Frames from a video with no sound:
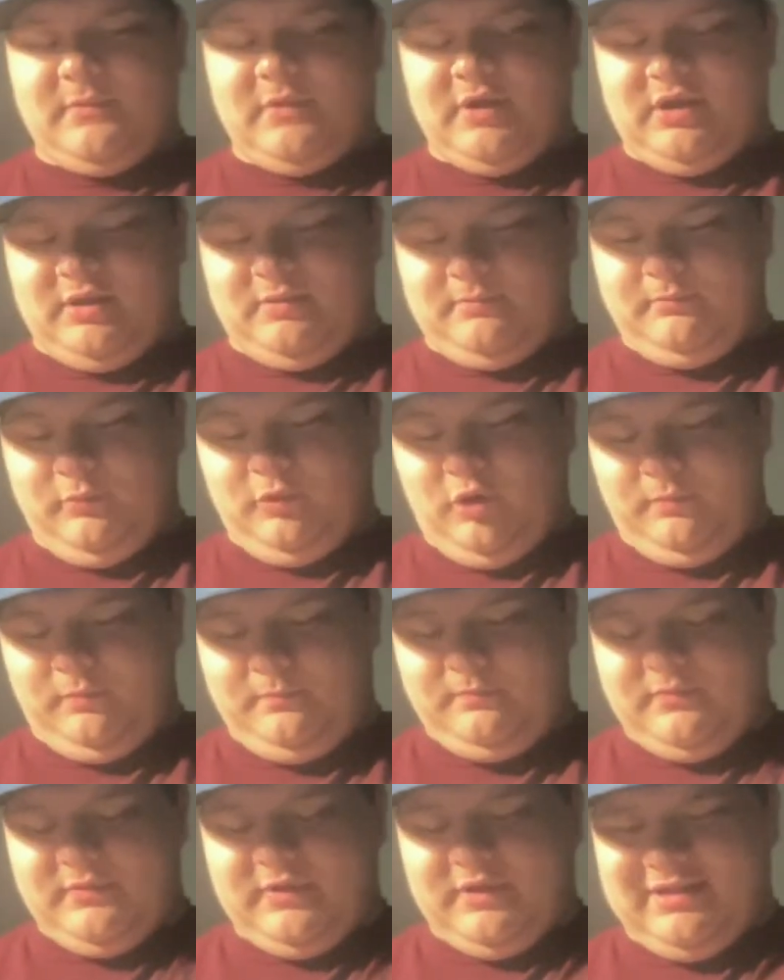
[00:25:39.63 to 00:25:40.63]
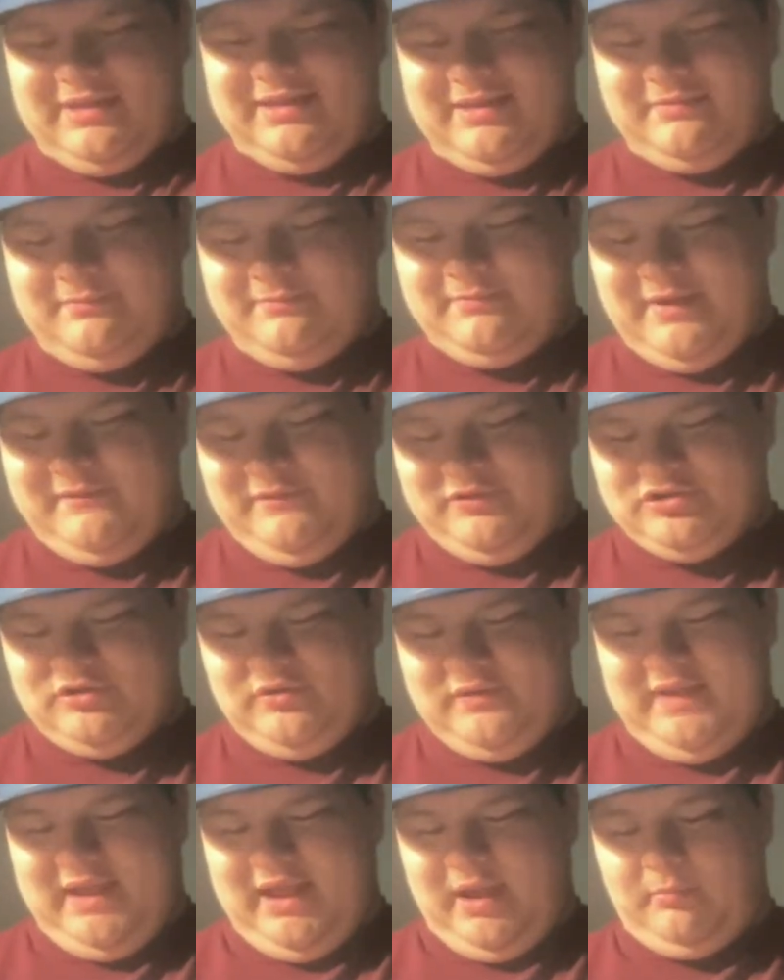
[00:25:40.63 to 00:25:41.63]
Oh, I'm not even
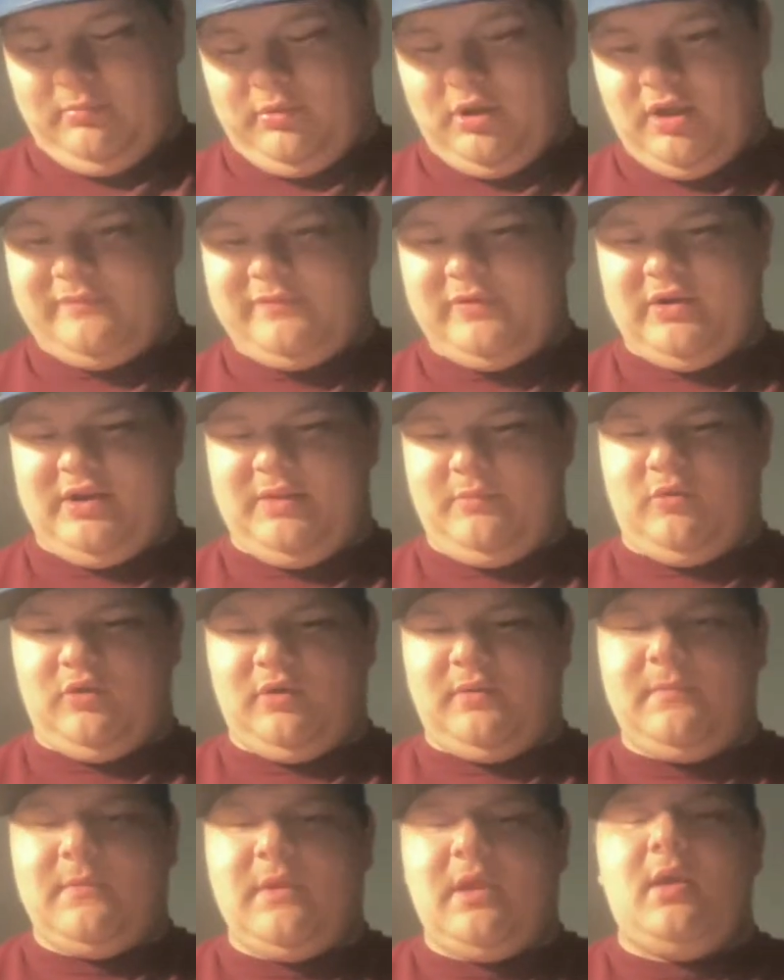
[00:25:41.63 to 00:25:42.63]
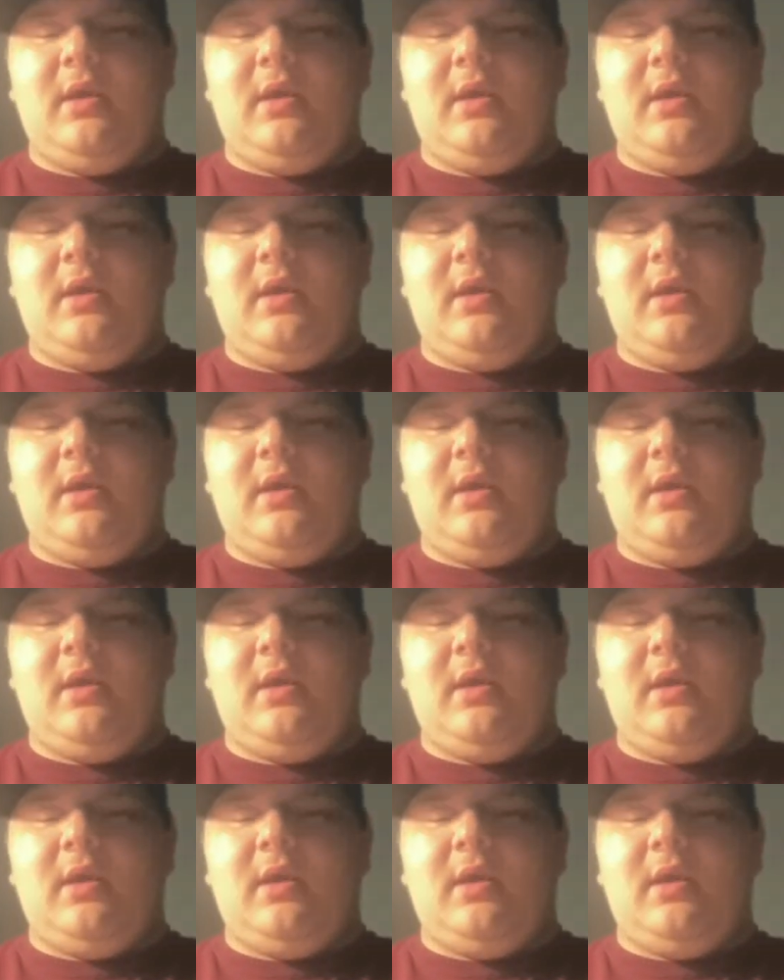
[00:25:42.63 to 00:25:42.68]
showing the album cover anymore.